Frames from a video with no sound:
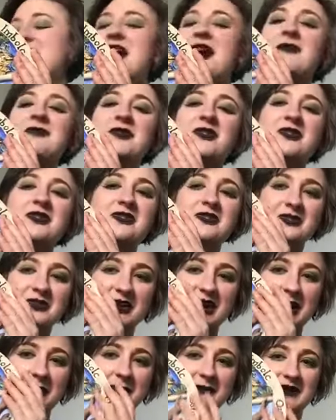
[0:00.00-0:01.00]
I'm just so
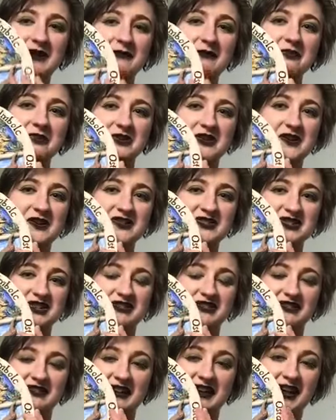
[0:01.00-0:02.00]
happy I
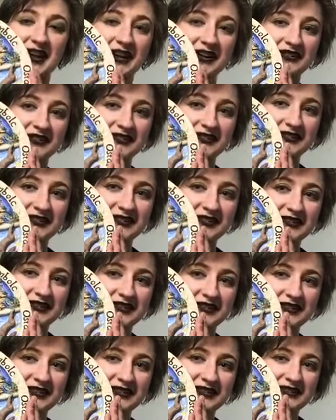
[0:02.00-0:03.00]
purchased that.
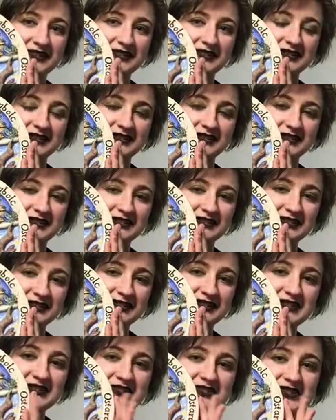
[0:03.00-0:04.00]

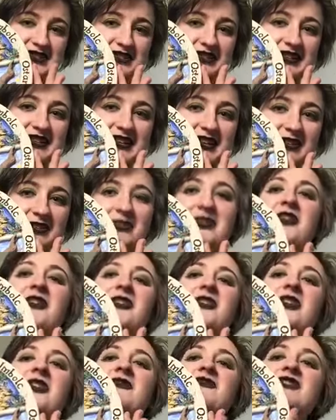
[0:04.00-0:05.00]
Literally, it's got
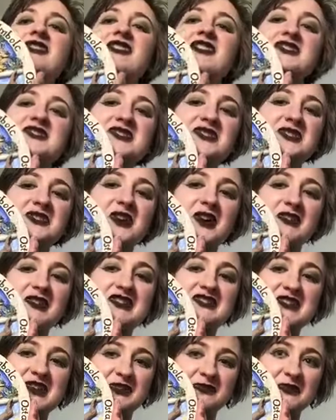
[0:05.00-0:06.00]
the religion
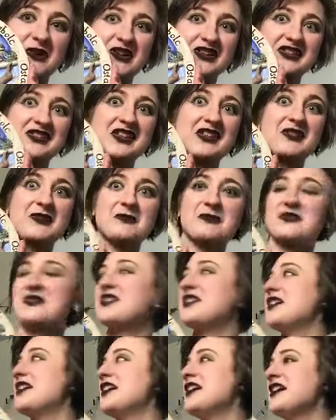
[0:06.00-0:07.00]
holidays, what I
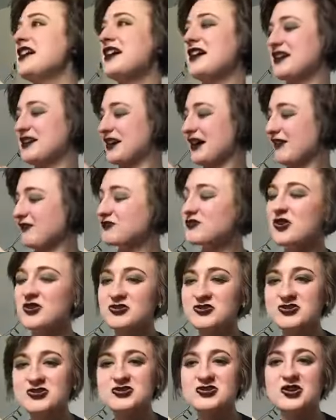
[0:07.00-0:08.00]
celebrate. I've not
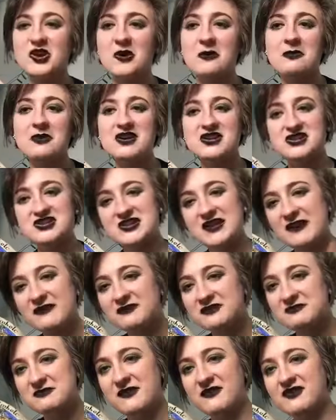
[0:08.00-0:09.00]
just got a picture now
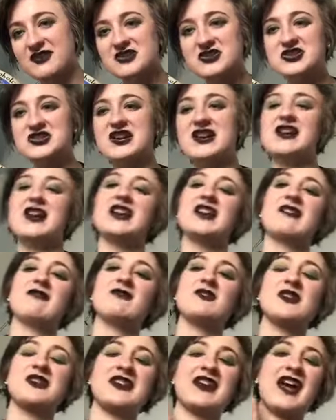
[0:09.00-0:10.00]
from my friend Cheyenne, I've
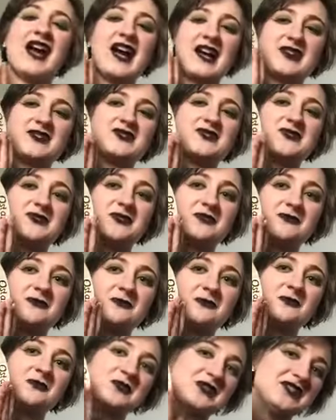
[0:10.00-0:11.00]
got an actual
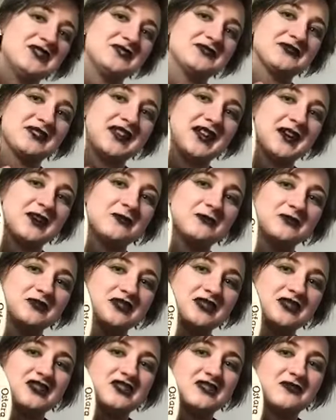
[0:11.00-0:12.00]
wheel now,
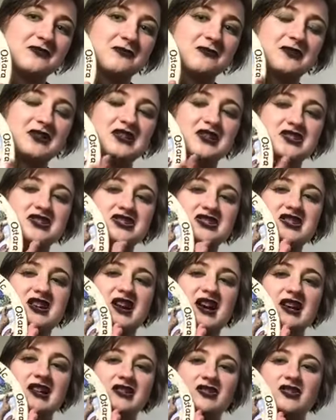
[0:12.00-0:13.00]
which
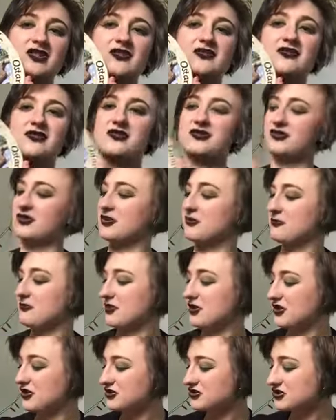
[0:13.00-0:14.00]
I love so
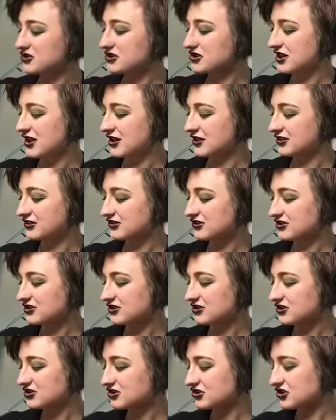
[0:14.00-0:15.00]
much. And
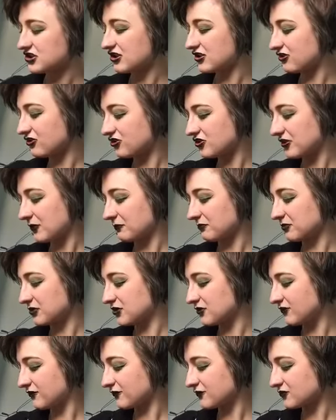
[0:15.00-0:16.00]
she's done a
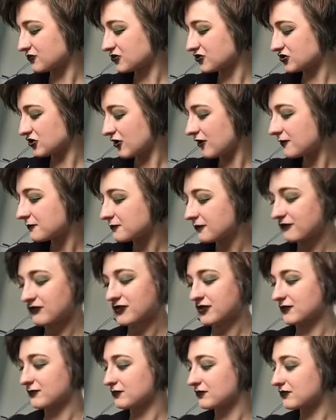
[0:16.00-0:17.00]
beautiful job with
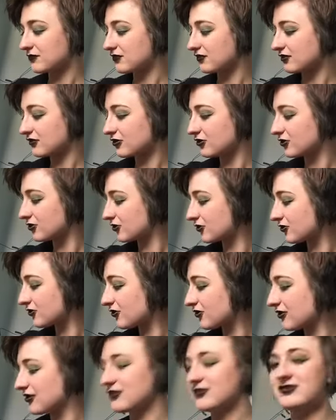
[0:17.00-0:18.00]

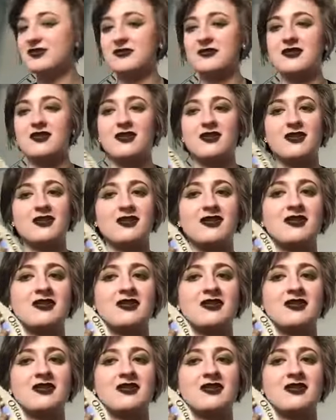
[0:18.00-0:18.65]
colours and... Oh.